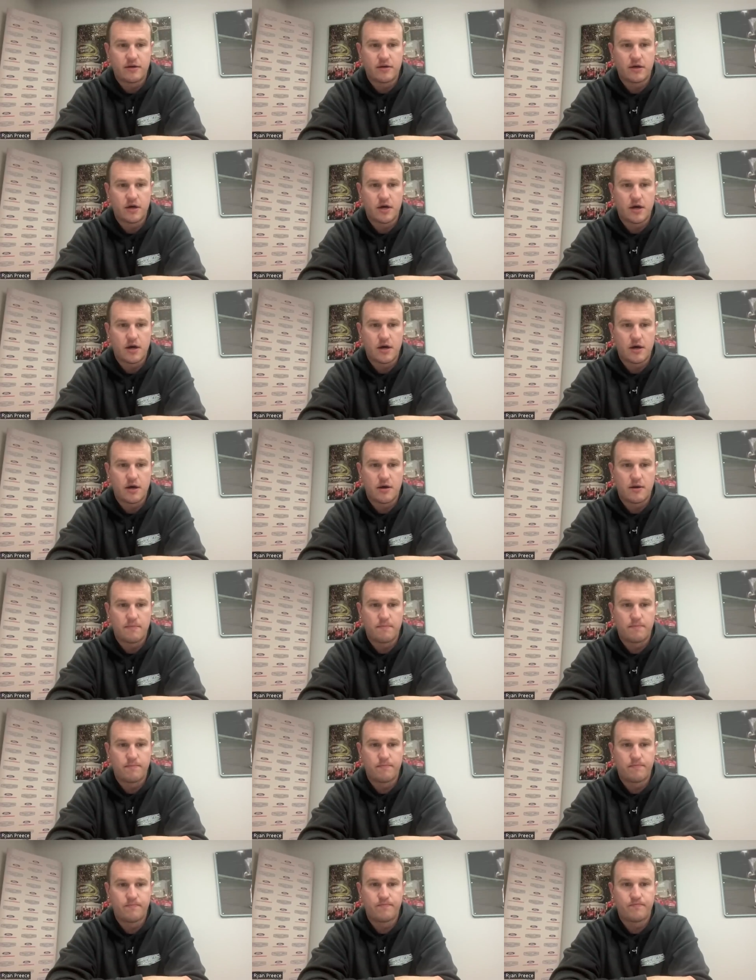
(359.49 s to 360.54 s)

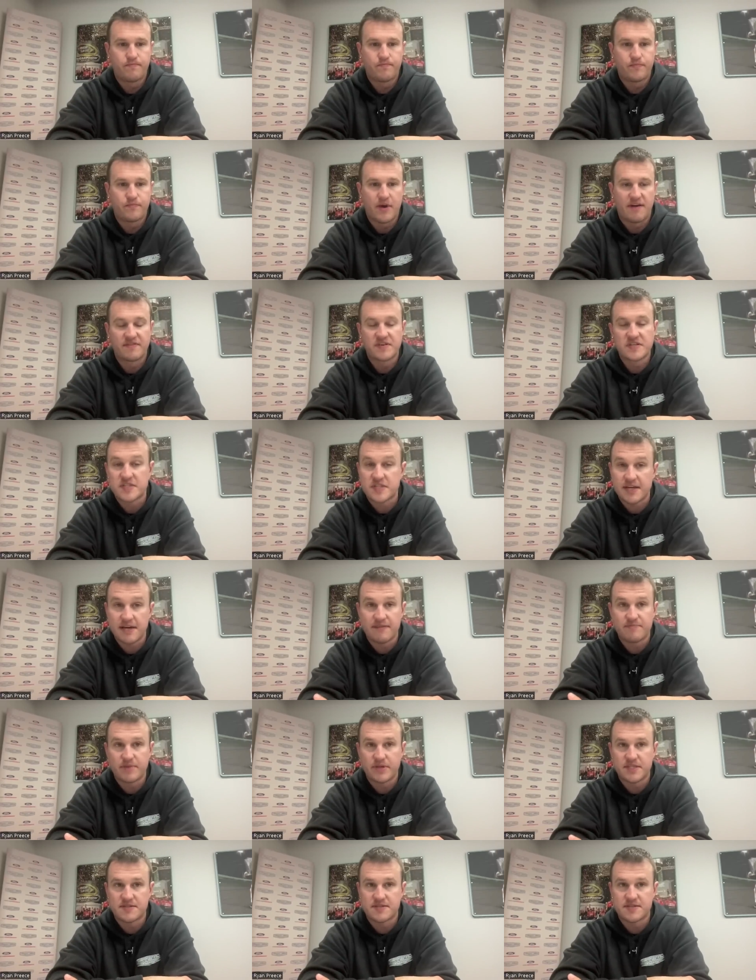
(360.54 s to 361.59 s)
Um, obviously I've
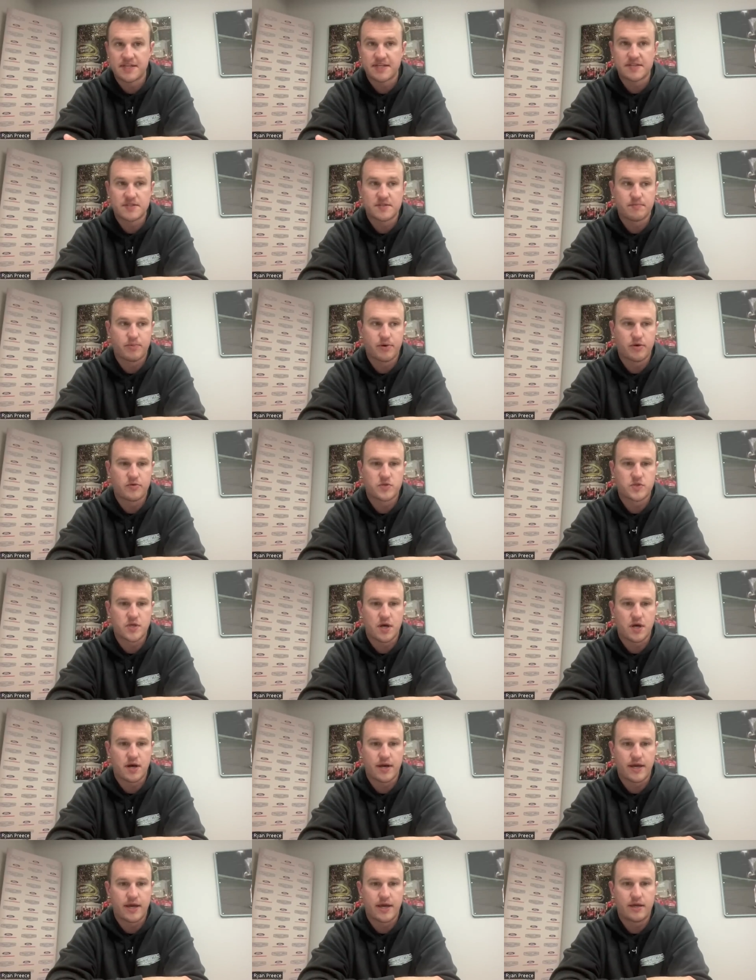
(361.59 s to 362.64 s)
been seeing some posts
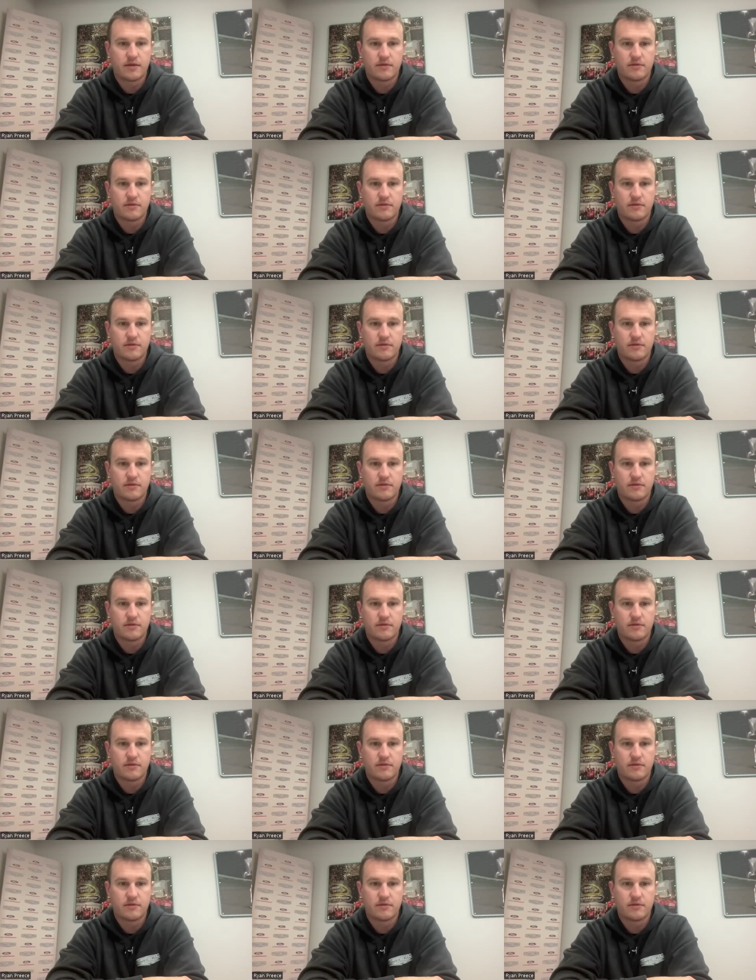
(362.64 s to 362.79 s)
on it,